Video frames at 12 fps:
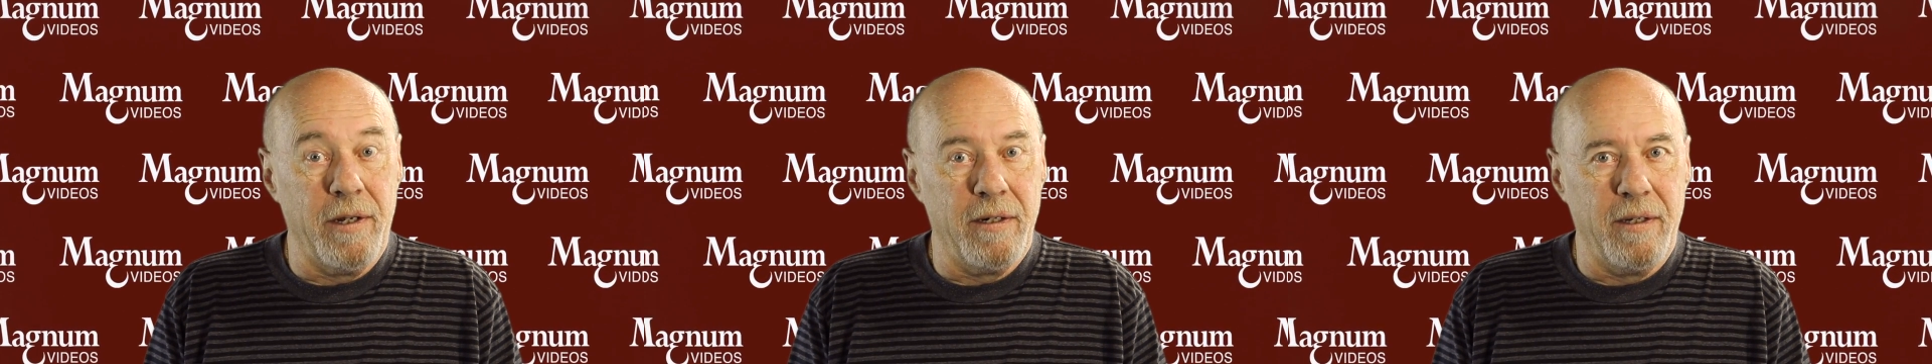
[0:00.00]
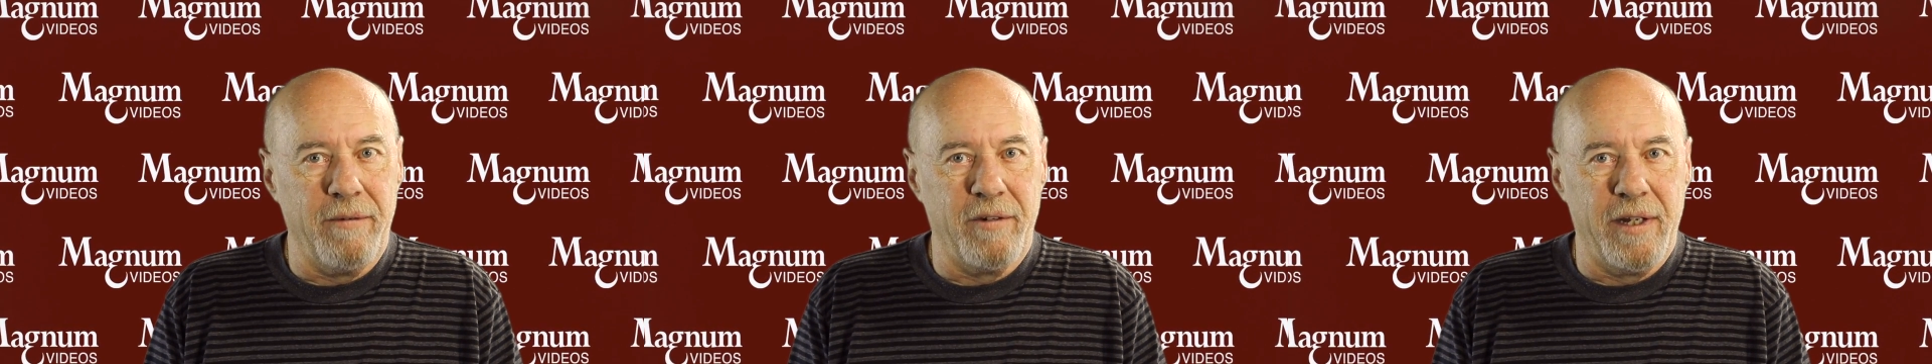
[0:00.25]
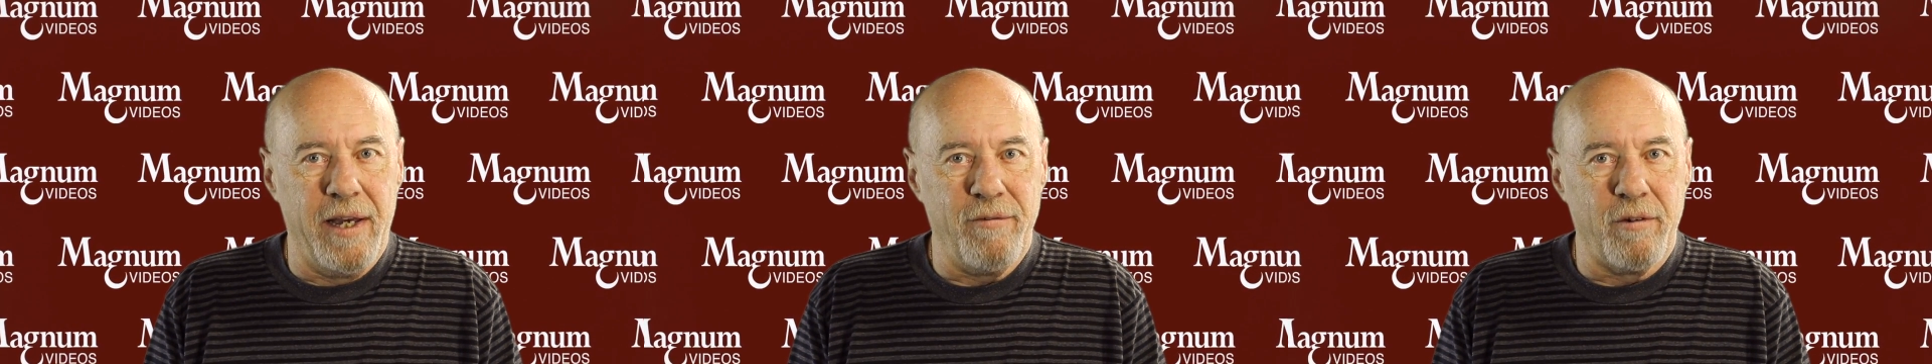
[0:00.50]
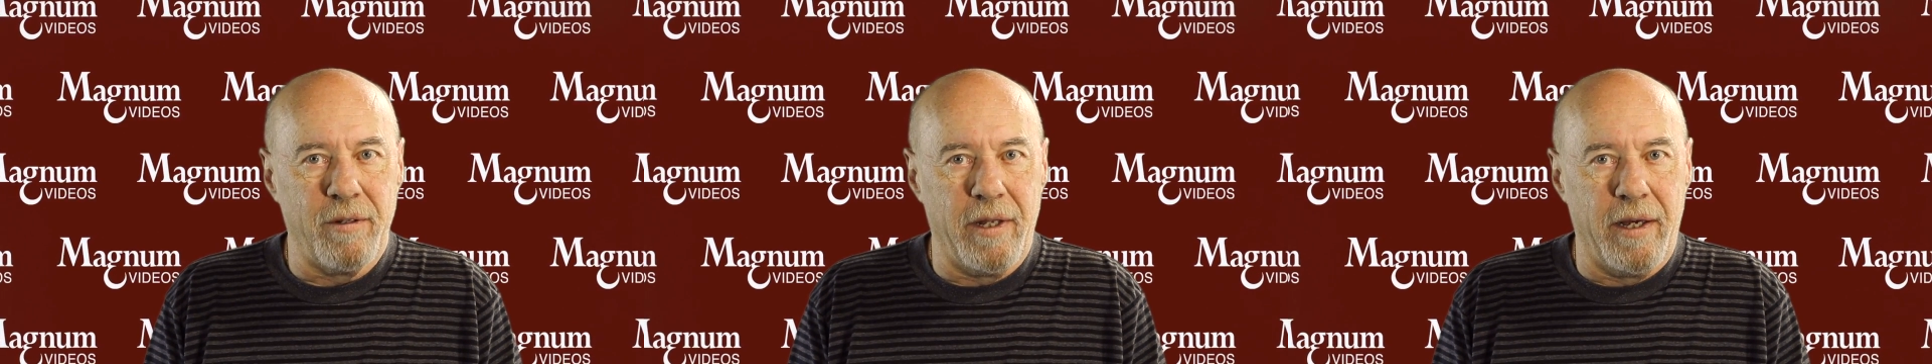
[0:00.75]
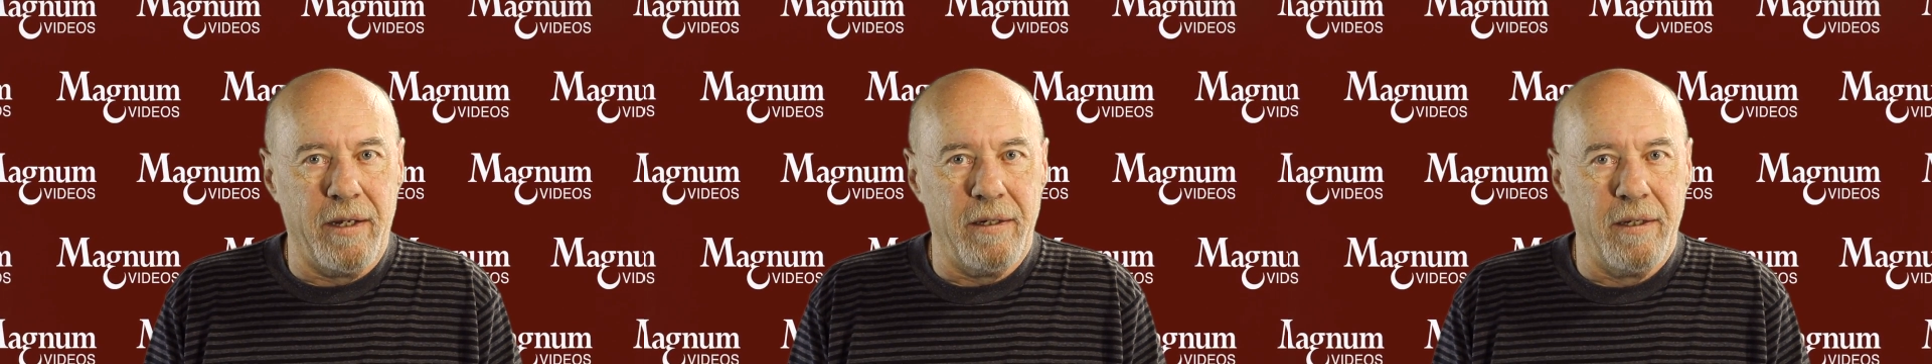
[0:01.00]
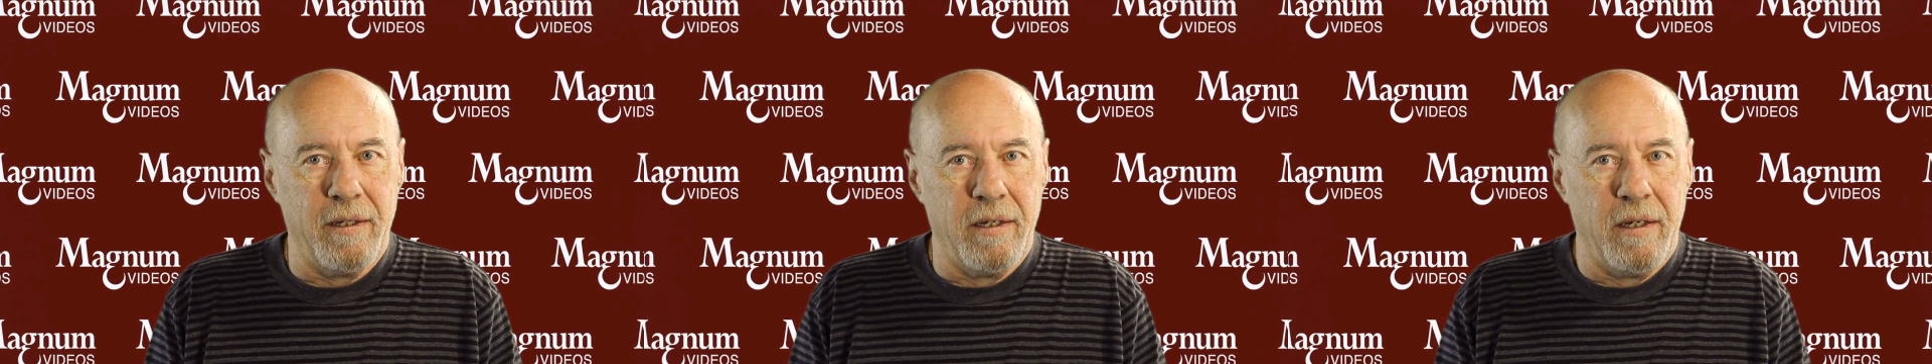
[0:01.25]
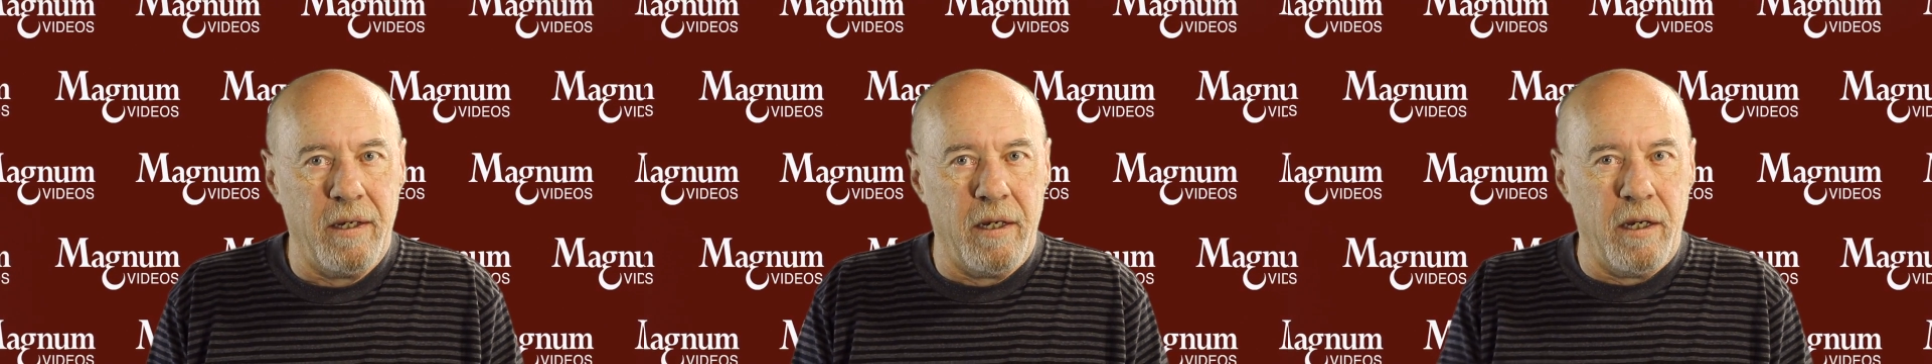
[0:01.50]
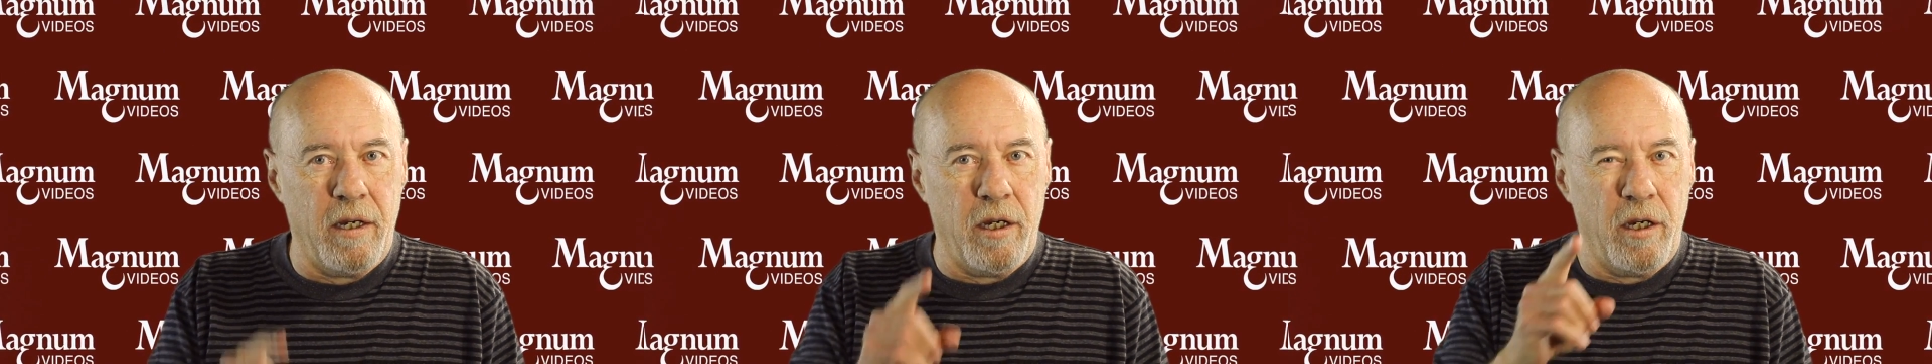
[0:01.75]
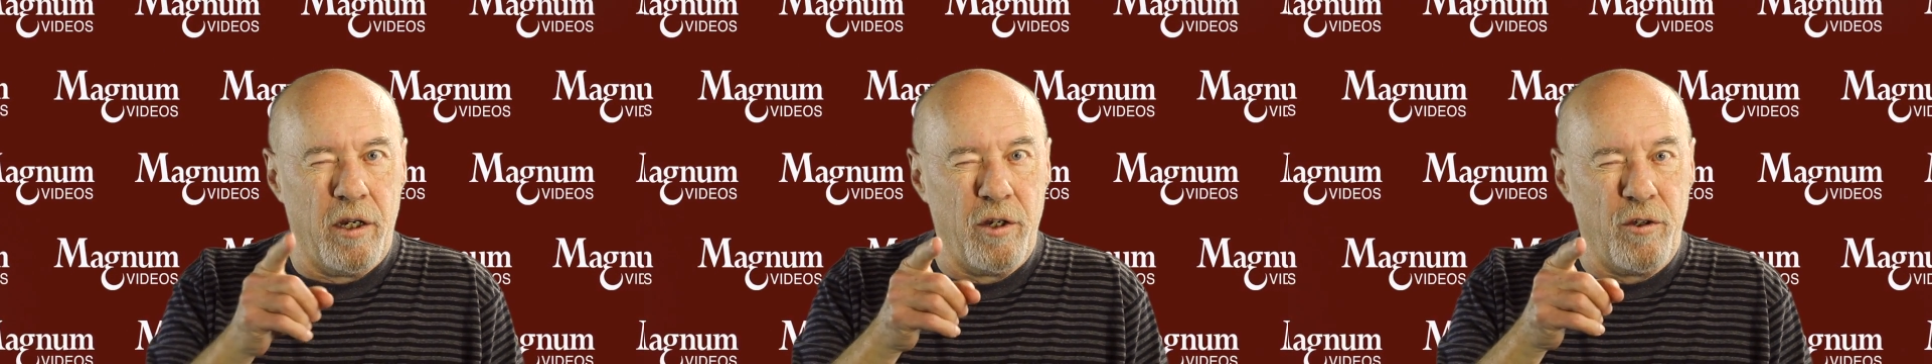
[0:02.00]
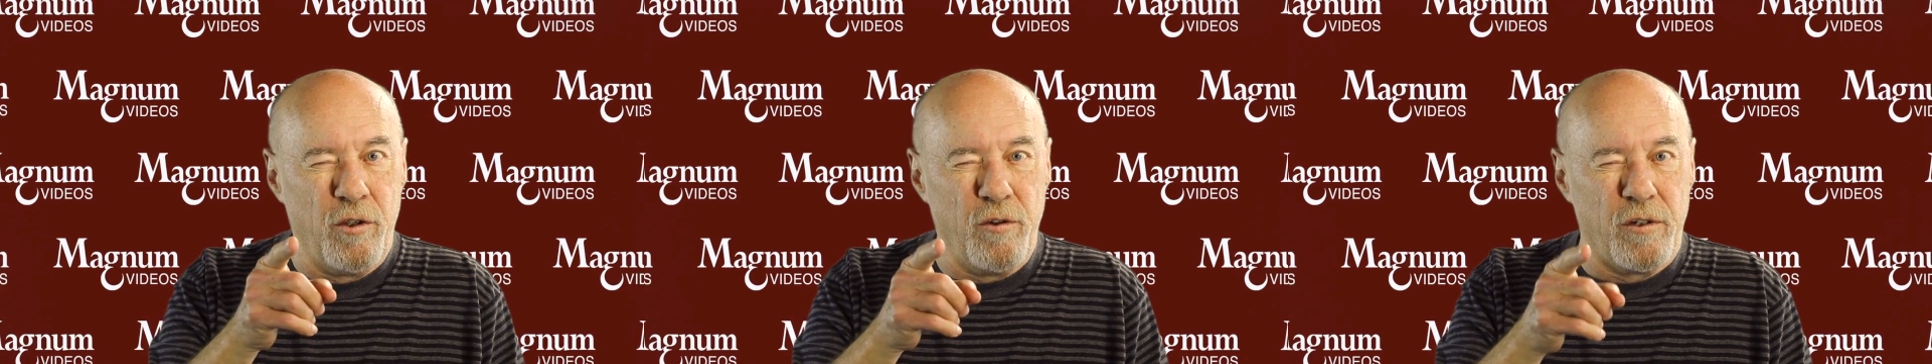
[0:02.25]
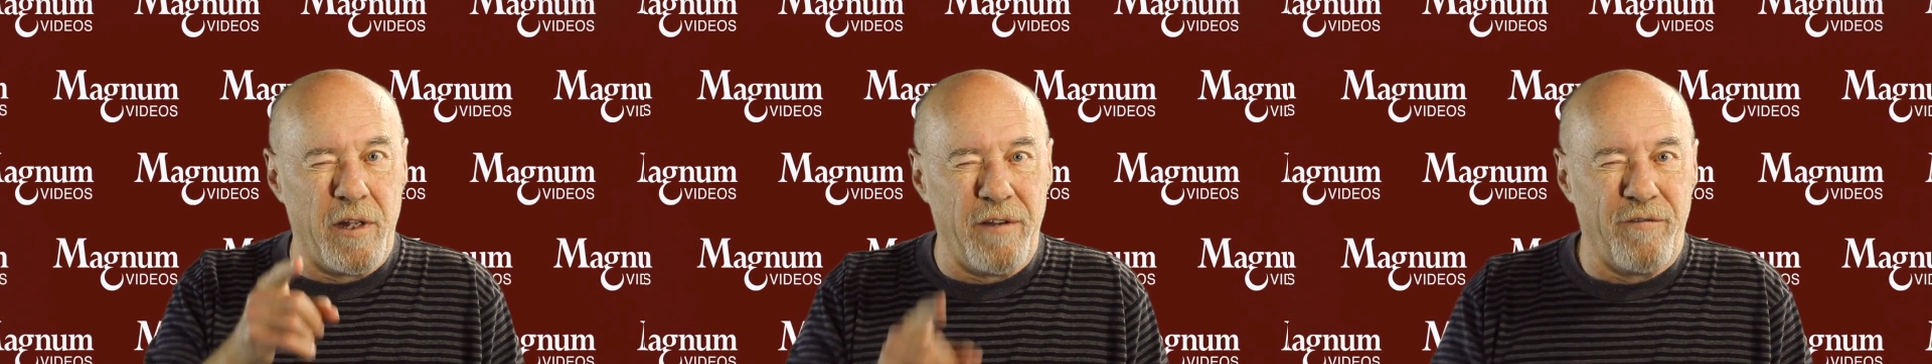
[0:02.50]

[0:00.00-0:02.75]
and even after that, you stay